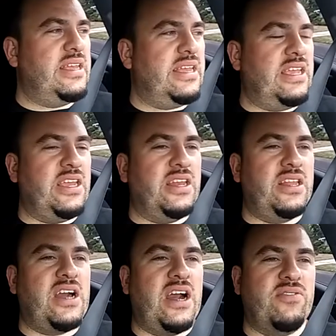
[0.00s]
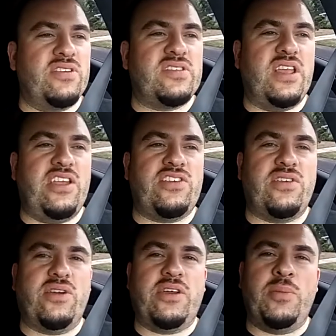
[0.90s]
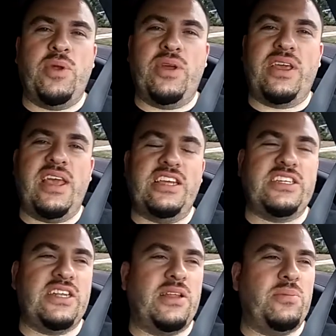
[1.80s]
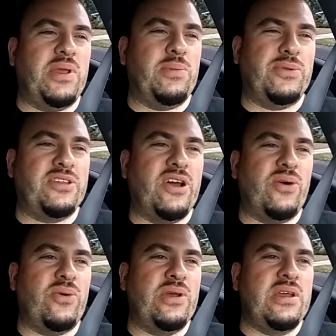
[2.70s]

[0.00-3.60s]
in conversation or communication, and people don't